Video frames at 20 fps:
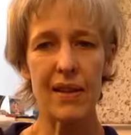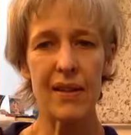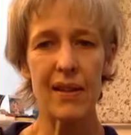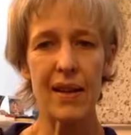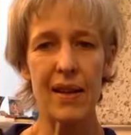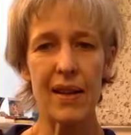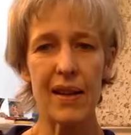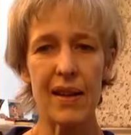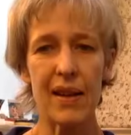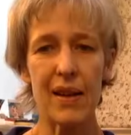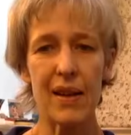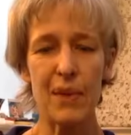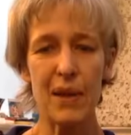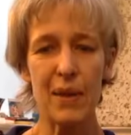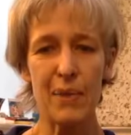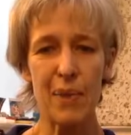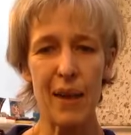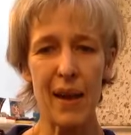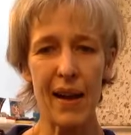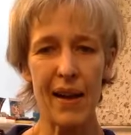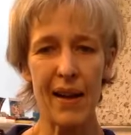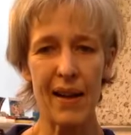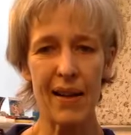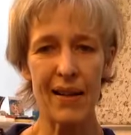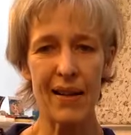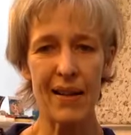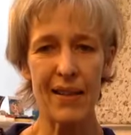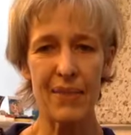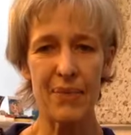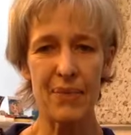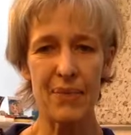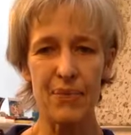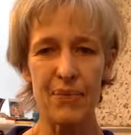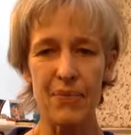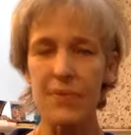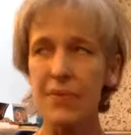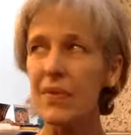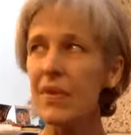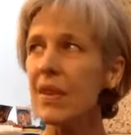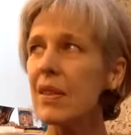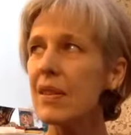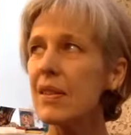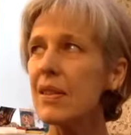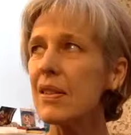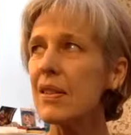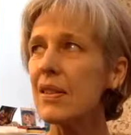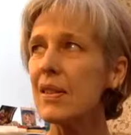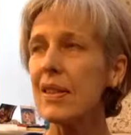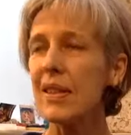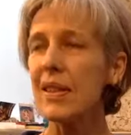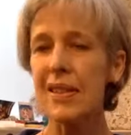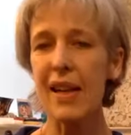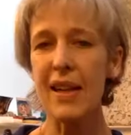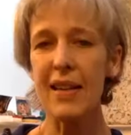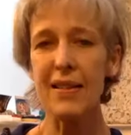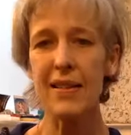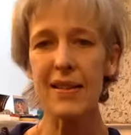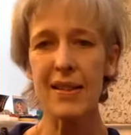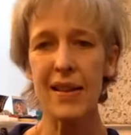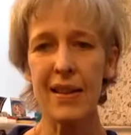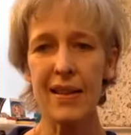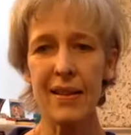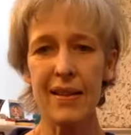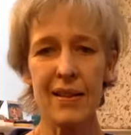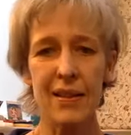and then coming back to the center.